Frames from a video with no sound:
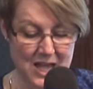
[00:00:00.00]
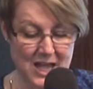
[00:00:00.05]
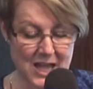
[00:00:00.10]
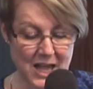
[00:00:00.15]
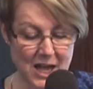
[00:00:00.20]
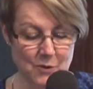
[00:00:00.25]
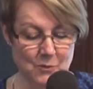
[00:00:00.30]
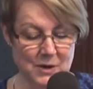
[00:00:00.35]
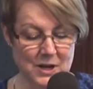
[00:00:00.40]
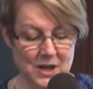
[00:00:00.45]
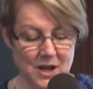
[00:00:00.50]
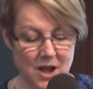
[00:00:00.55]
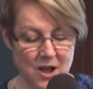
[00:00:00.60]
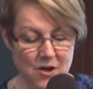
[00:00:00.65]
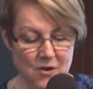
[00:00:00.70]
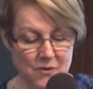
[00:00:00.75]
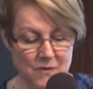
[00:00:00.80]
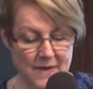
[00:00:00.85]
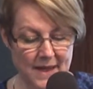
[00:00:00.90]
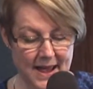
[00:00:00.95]
And we
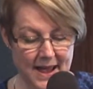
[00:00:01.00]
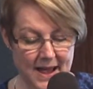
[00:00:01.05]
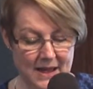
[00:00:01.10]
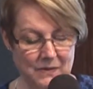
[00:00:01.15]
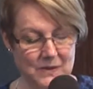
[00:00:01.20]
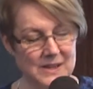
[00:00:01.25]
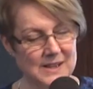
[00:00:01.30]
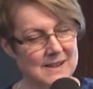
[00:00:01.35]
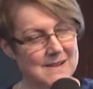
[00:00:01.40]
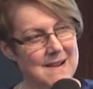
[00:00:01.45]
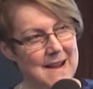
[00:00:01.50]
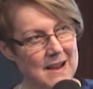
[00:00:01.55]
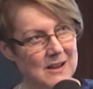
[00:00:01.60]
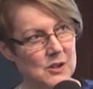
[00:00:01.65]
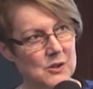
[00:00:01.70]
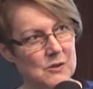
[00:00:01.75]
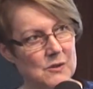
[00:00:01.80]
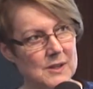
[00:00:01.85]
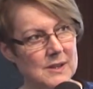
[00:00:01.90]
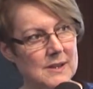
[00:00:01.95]
know that this
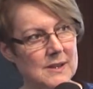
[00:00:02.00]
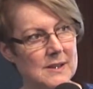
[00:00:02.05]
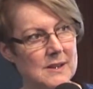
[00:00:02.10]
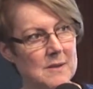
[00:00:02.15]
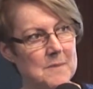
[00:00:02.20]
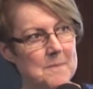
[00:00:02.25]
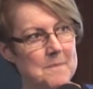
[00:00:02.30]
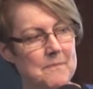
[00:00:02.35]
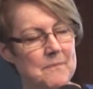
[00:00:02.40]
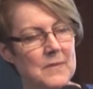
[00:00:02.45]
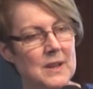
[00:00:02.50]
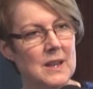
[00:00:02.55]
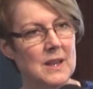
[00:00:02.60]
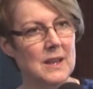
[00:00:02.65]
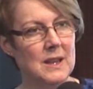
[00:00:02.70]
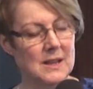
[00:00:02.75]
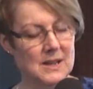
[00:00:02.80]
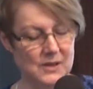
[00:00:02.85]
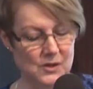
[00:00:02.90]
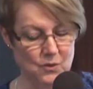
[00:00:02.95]
national system
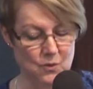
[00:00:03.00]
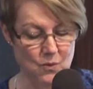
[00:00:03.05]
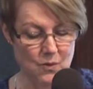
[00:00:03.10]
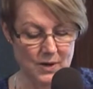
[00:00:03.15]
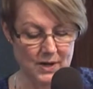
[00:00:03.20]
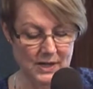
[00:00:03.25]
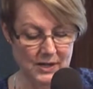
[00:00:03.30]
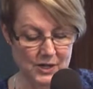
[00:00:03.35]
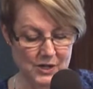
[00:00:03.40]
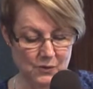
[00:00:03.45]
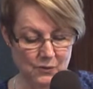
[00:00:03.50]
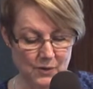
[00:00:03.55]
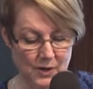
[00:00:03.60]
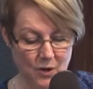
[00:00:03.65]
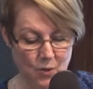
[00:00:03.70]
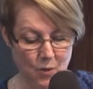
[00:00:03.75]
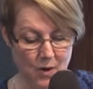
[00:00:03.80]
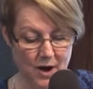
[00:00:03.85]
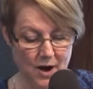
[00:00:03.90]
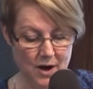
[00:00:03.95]
is going to
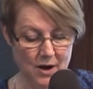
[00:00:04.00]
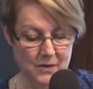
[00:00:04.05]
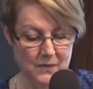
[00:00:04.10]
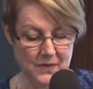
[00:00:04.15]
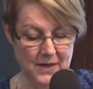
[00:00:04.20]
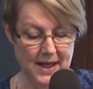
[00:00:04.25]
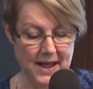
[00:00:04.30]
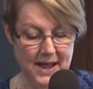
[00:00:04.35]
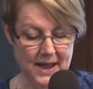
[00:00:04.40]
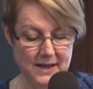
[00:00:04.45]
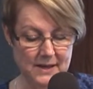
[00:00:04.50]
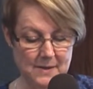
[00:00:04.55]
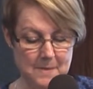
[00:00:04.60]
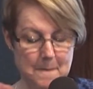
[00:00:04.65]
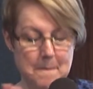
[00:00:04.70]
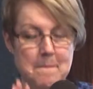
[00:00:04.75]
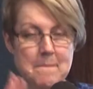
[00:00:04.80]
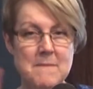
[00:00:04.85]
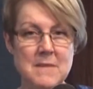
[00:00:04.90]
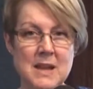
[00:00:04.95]
require that
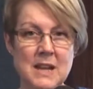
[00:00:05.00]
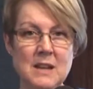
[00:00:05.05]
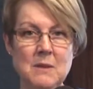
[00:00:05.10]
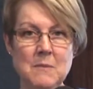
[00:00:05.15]
many,